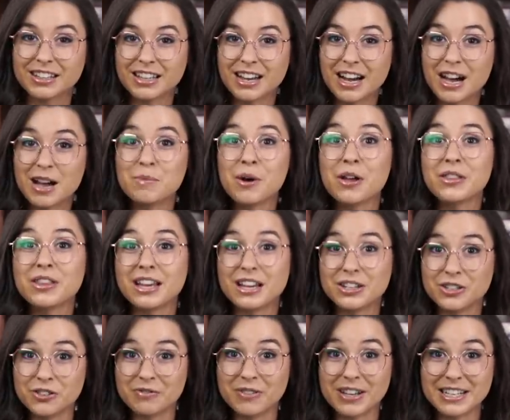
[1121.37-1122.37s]
I'm on the
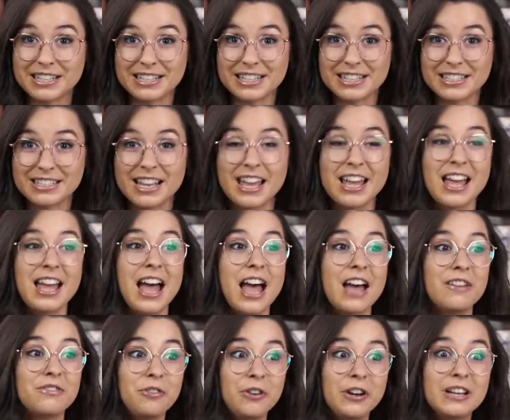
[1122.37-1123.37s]
edge of my seat.
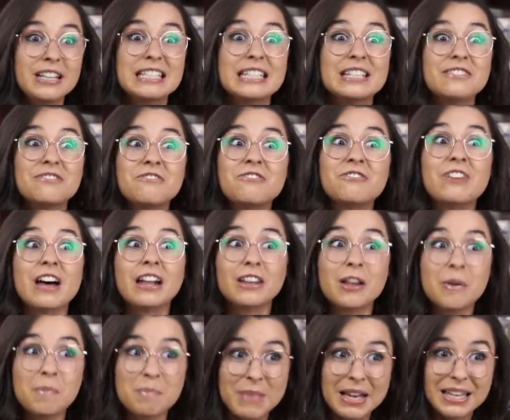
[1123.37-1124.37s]
Every
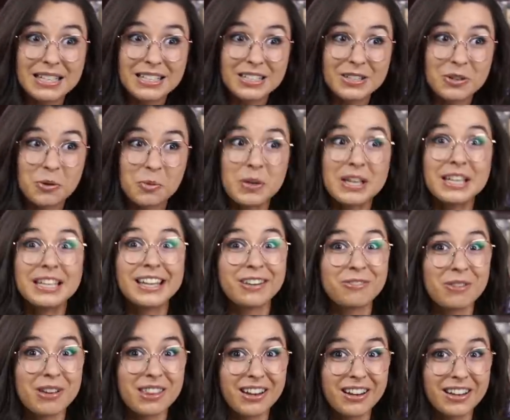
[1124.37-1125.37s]
development we get
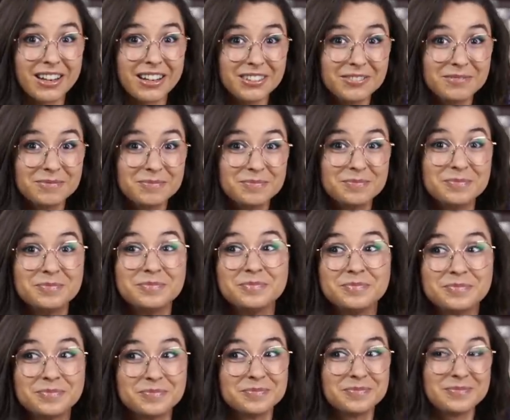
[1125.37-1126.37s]
with her,
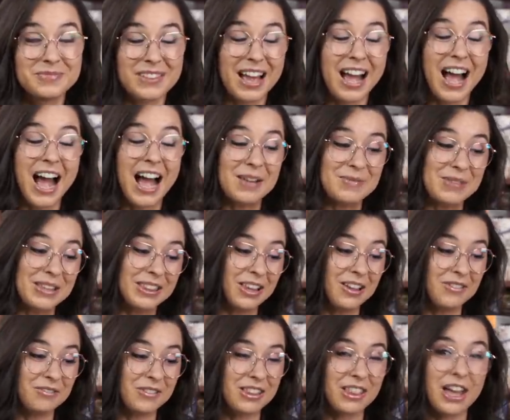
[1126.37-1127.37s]
I'm in
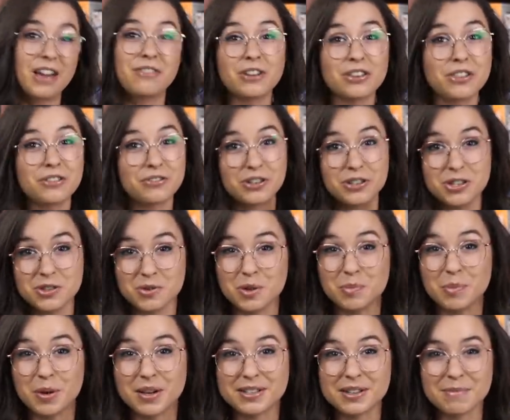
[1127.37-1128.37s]
love with. I've read the first three
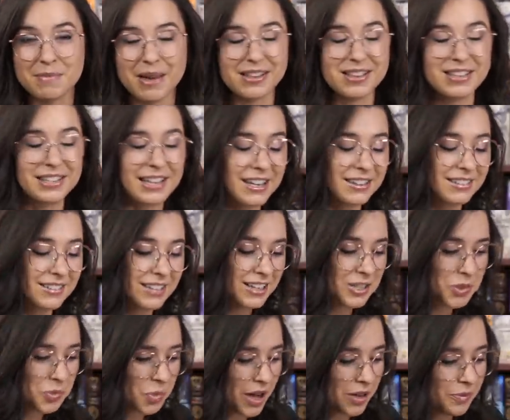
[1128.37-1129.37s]
books in Malazan
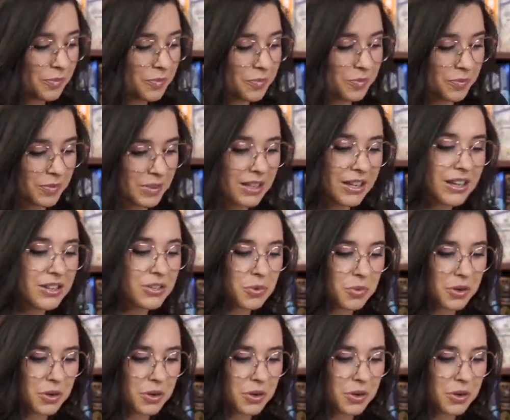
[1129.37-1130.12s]
as well, in case you're